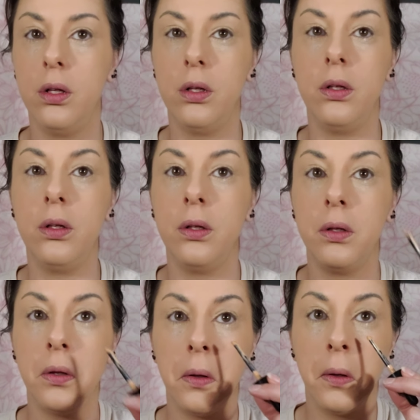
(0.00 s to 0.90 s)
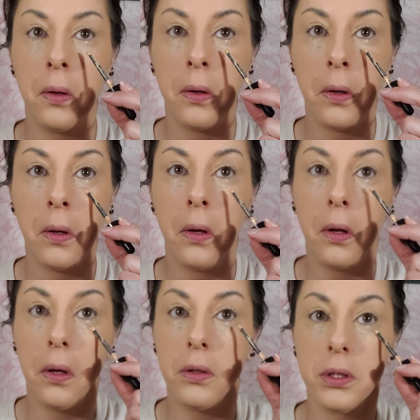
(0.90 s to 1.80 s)
And
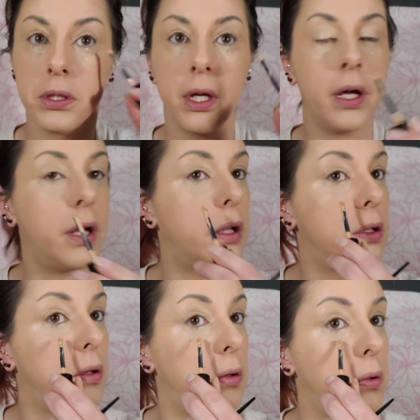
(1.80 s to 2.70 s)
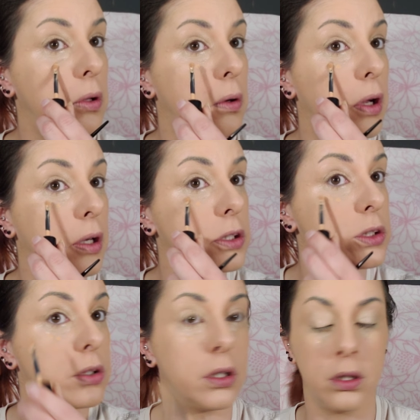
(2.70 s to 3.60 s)
just add, you know, a little
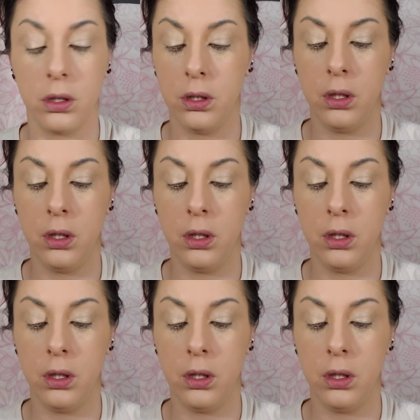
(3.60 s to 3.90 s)
extra.